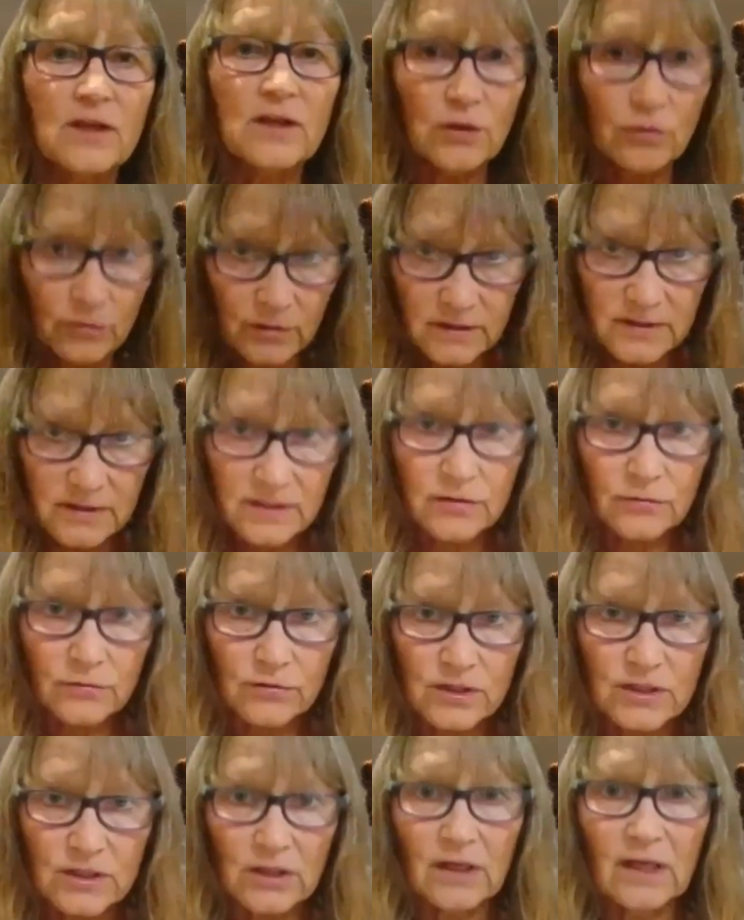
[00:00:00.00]
the Yoga
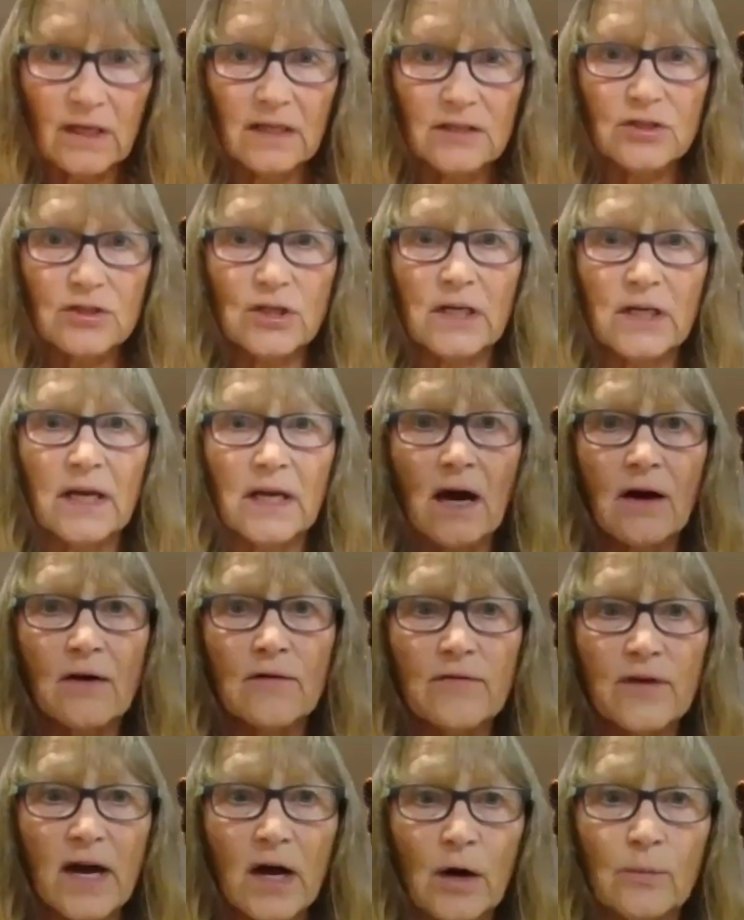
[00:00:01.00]
Association
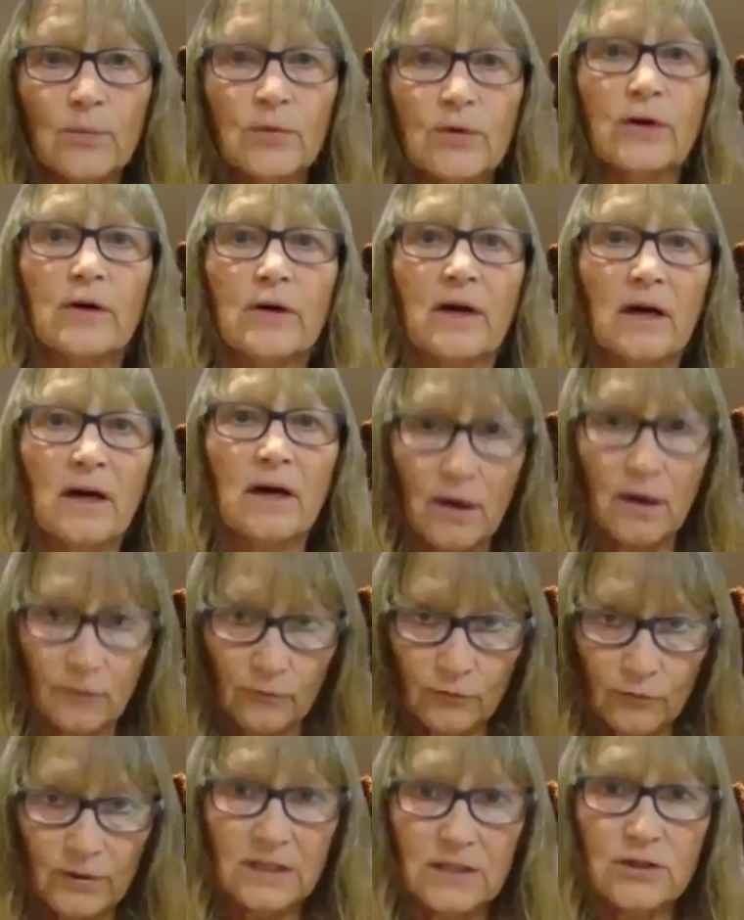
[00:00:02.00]
of Alberta,
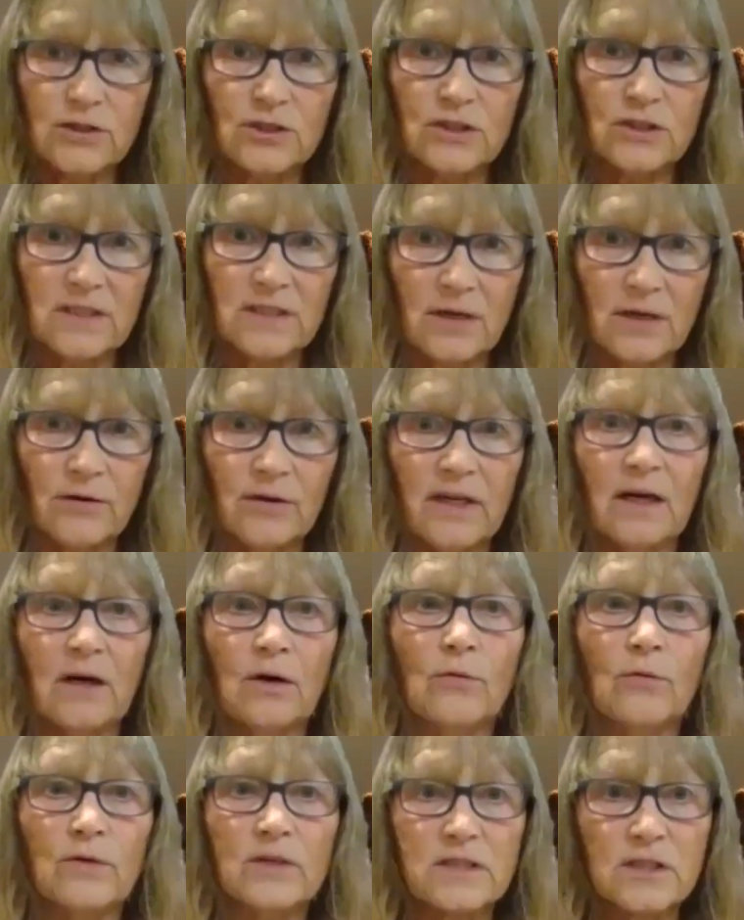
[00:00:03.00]
of which
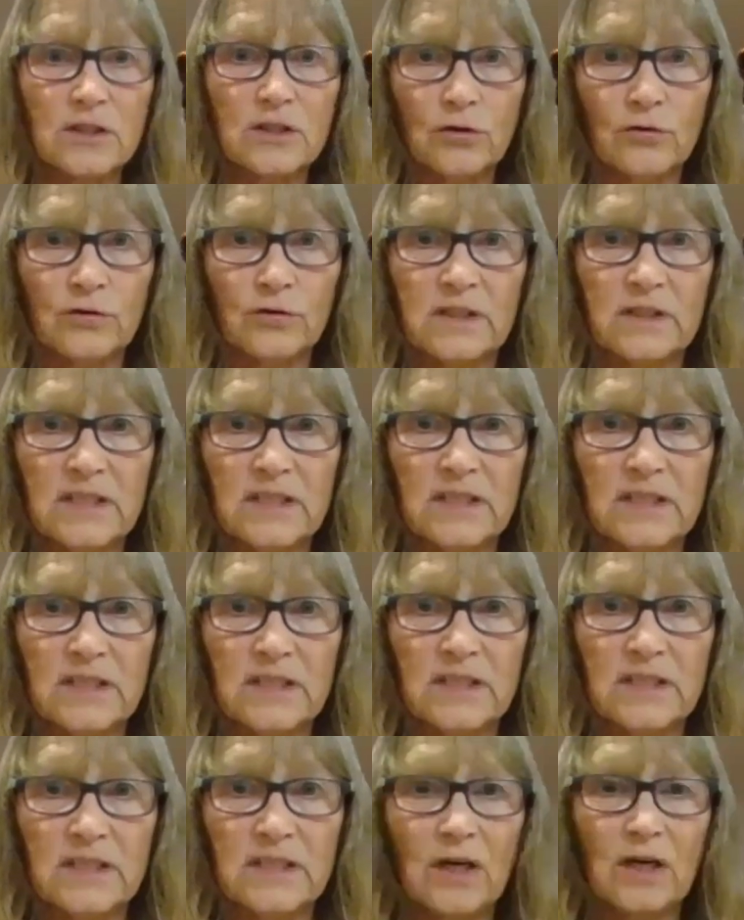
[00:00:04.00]
Darielle was a yoga
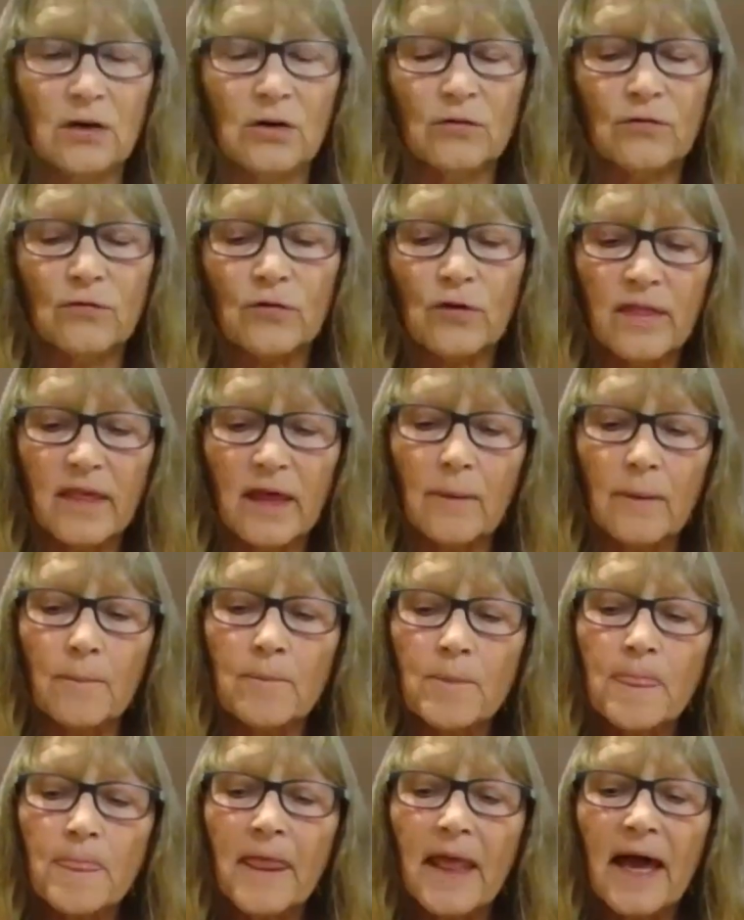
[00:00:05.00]
teacher trainer for
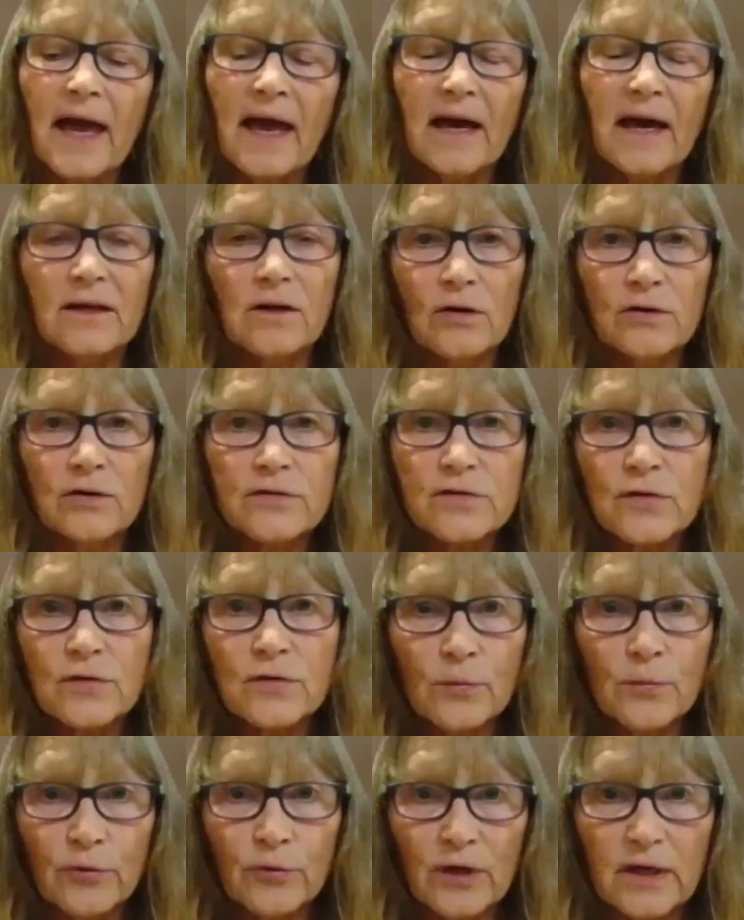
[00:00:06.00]
them, and
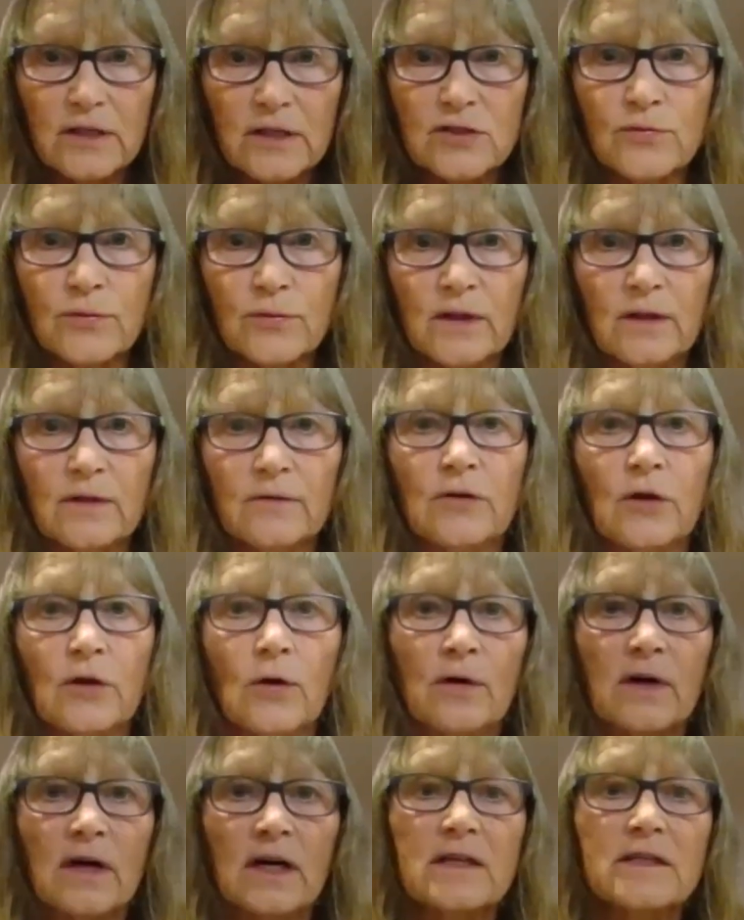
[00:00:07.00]
also the British Wheel of
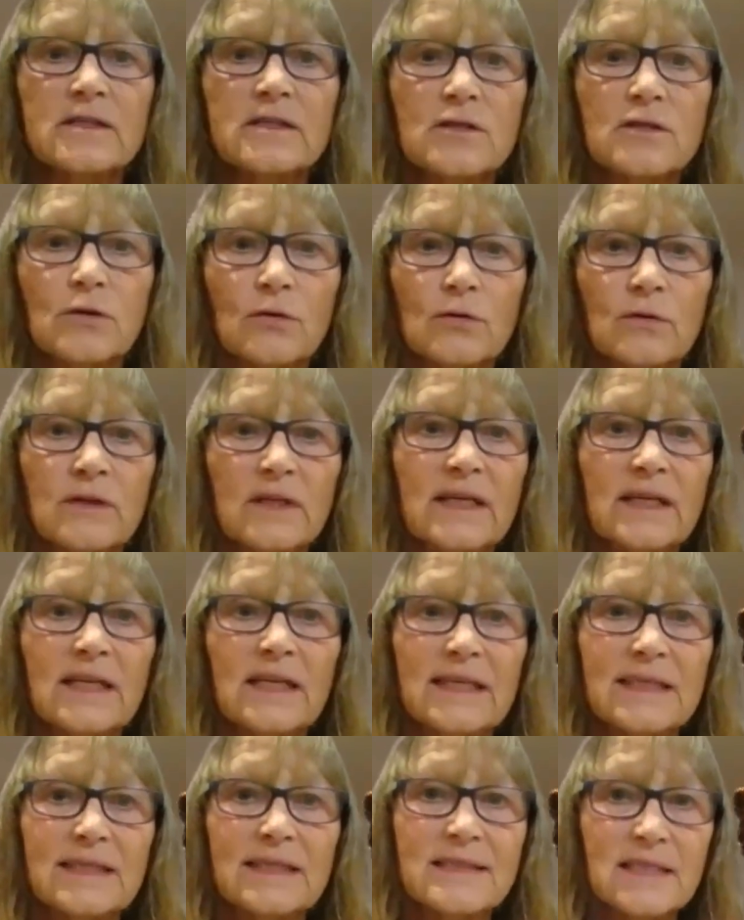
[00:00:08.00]
Yoga. So
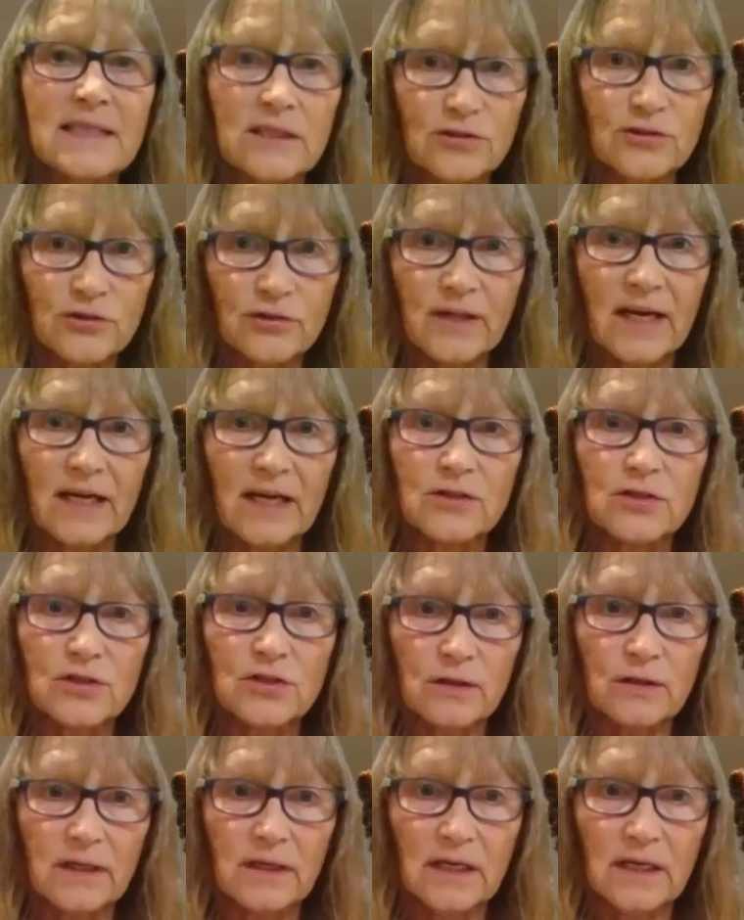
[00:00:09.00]
it is
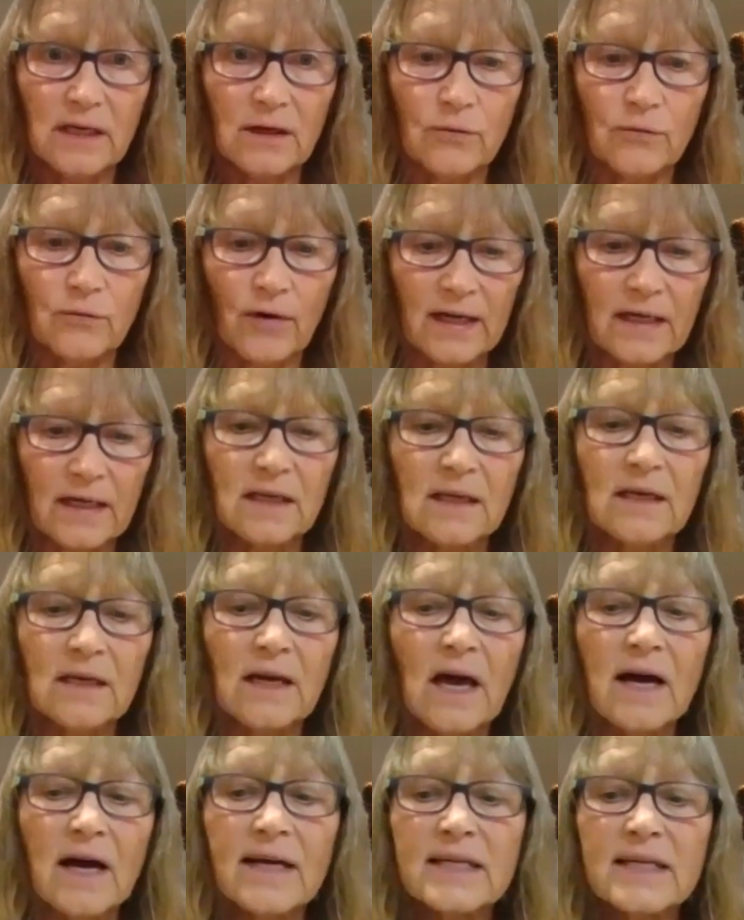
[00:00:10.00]
internationally
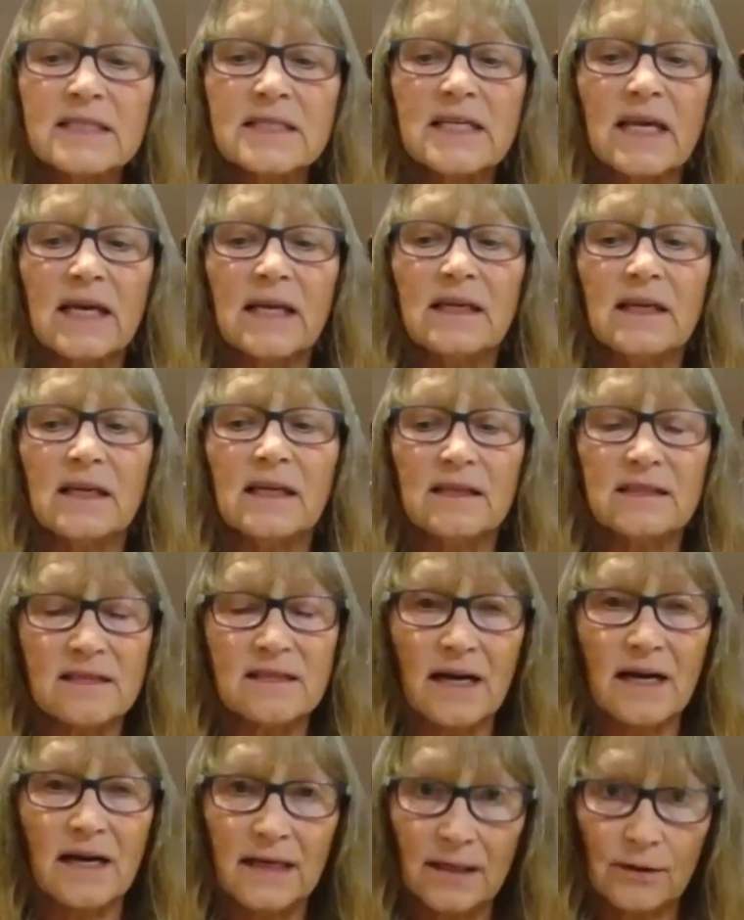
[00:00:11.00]
recognized and it
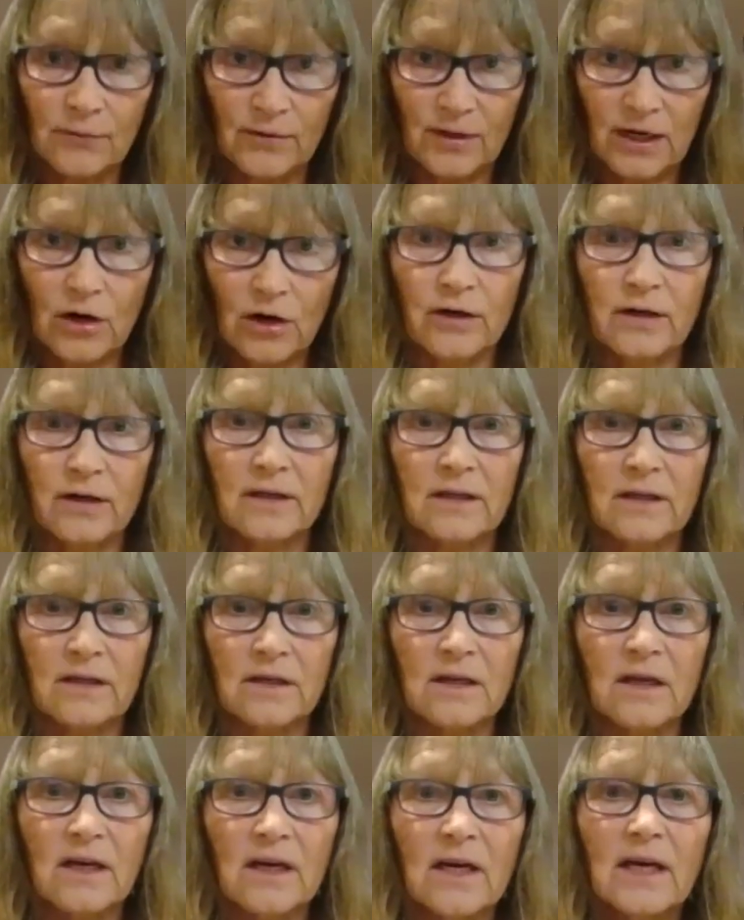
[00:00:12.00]
is highly
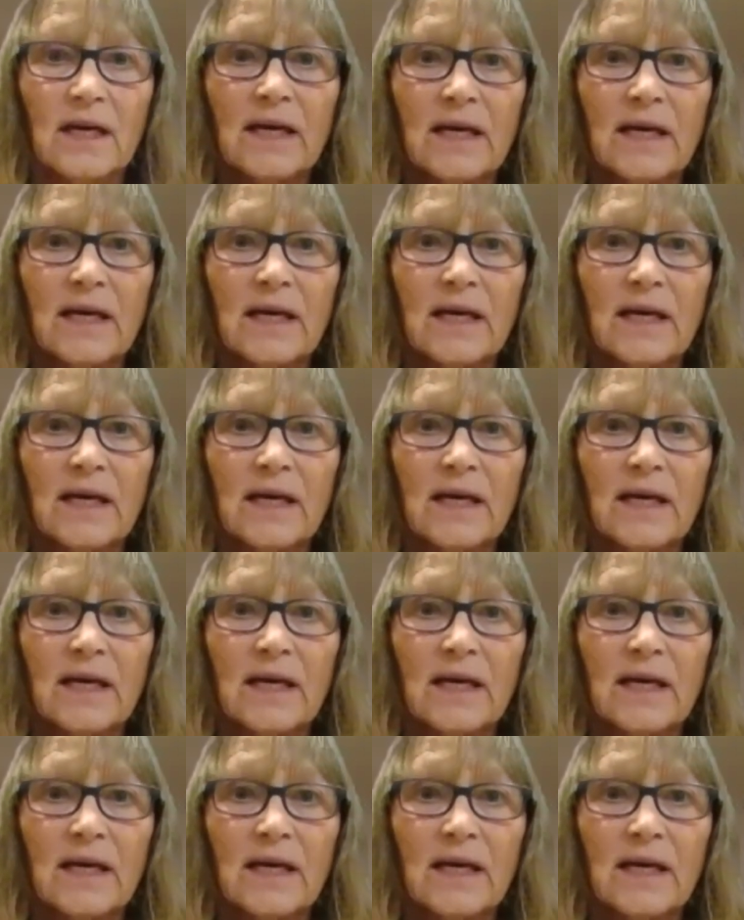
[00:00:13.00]
regarded